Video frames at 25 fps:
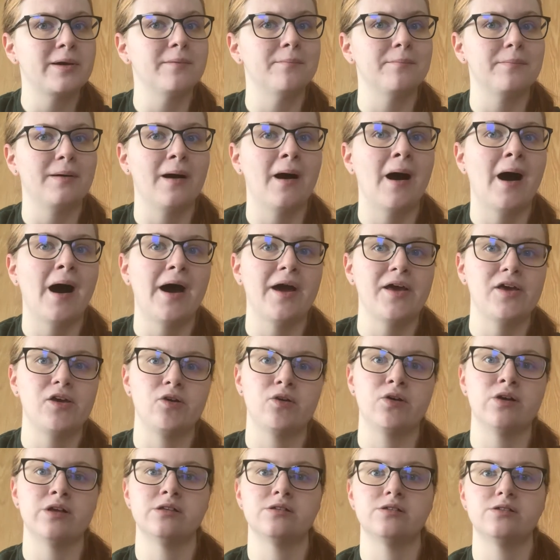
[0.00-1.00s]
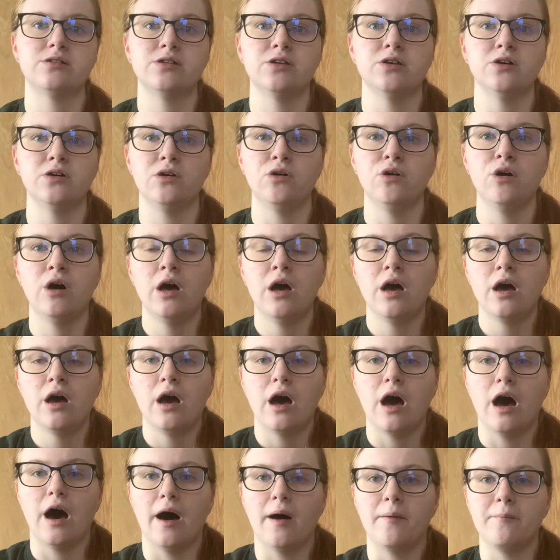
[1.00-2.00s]
pie. You can still
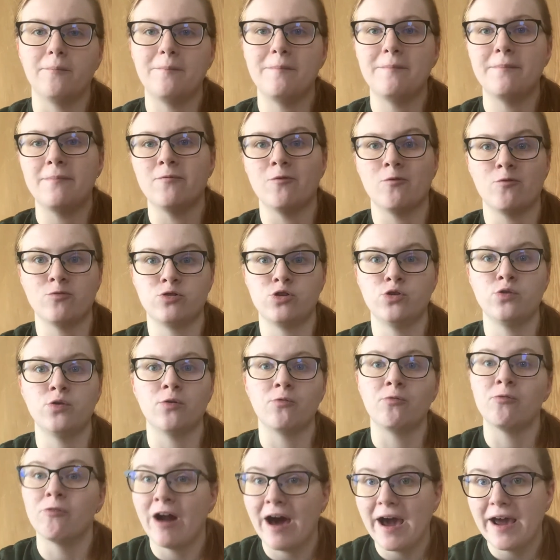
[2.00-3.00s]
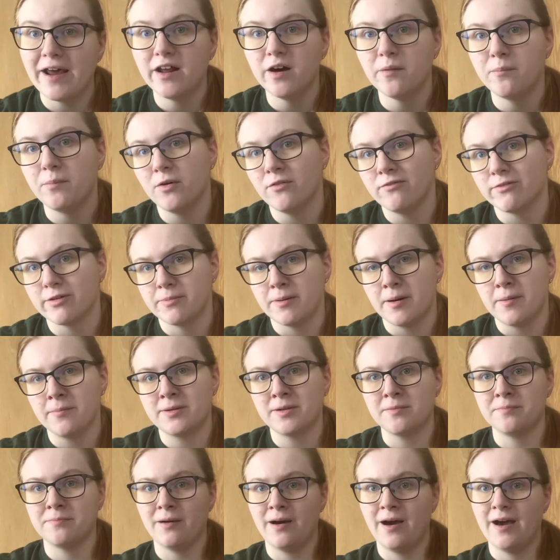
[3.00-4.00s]
do a write-up over
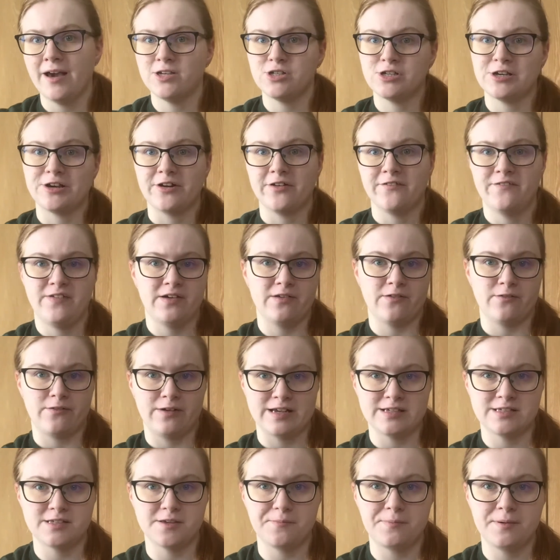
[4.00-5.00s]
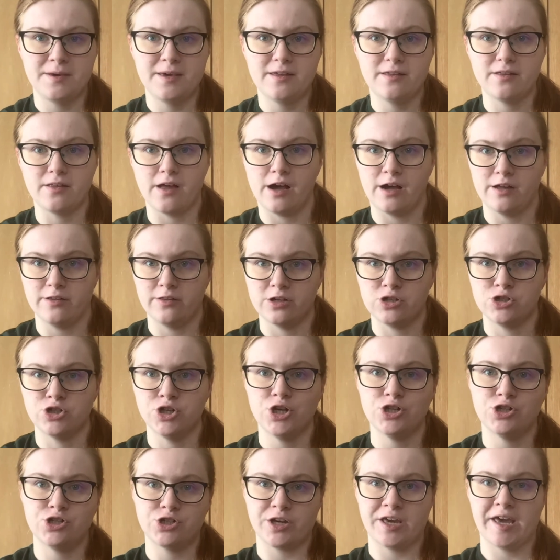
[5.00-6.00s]
pumpkin pie, share your favorite recipe. The
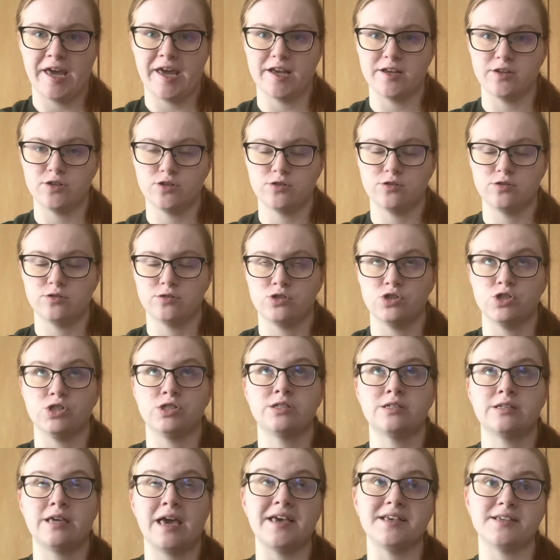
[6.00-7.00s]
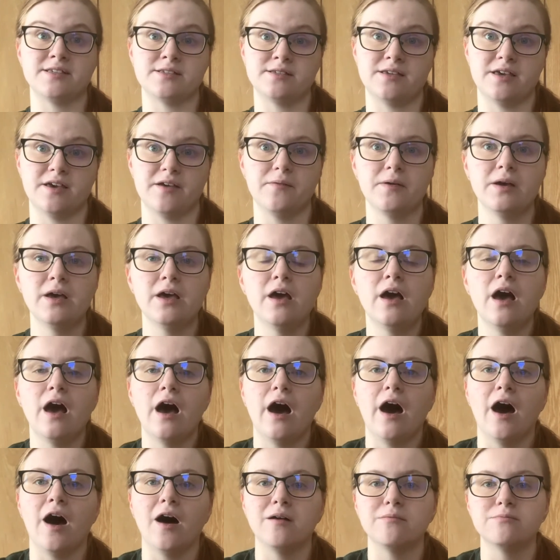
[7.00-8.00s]
judge can't just taste it.
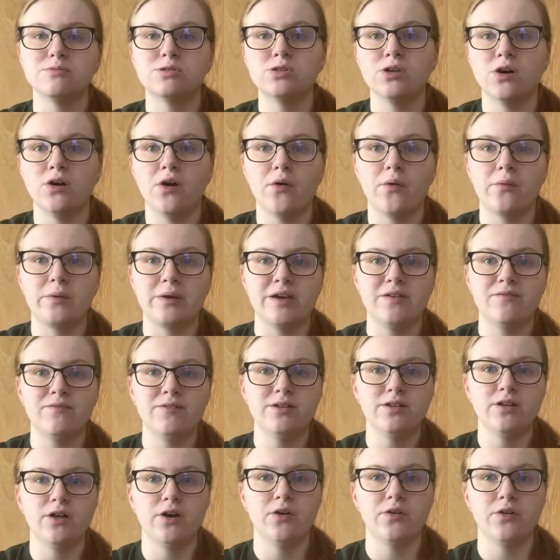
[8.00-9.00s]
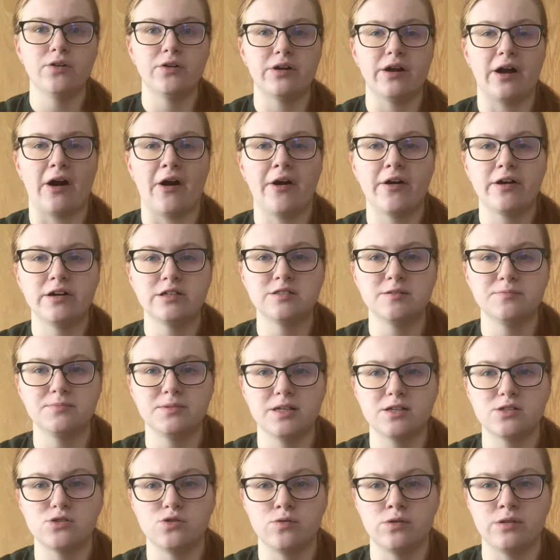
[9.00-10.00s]
So even though there are some
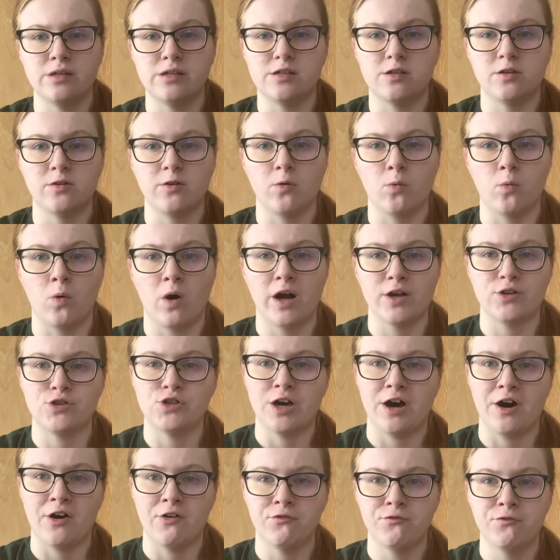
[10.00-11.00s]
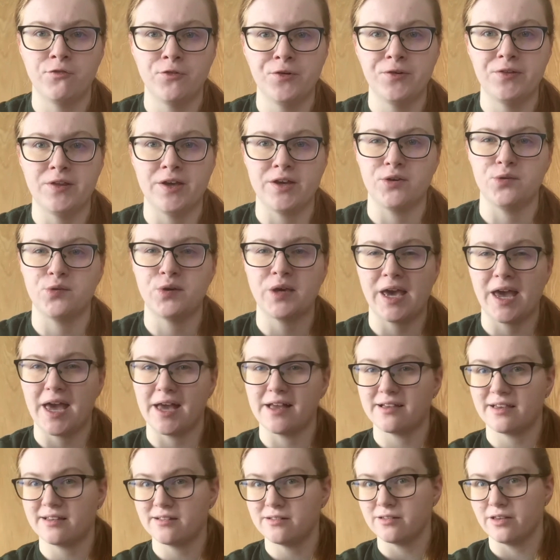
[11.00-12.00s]
things you need to watch out for that you
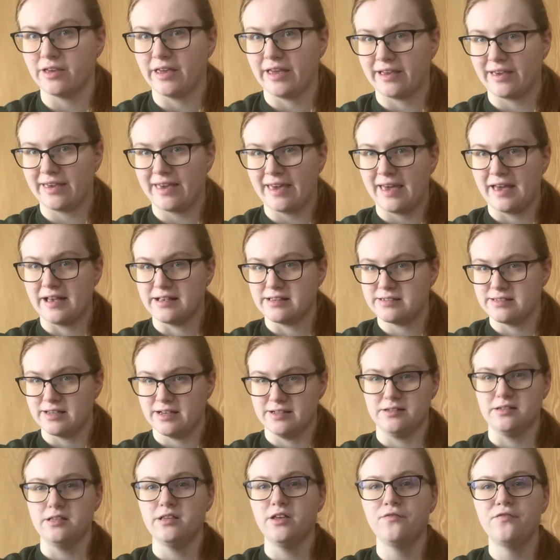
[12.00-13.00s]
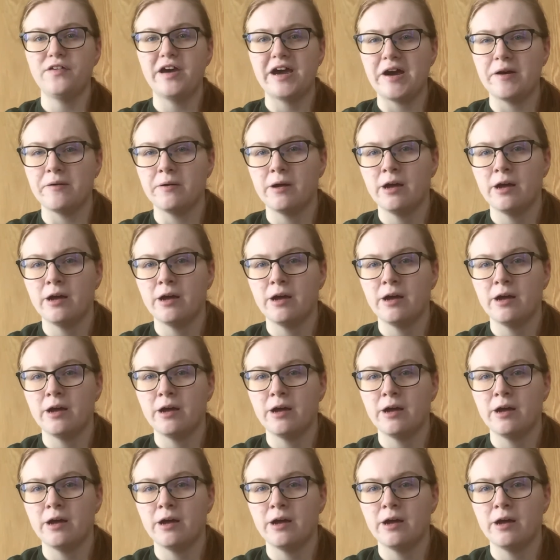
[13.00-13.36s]
can't send to the fair,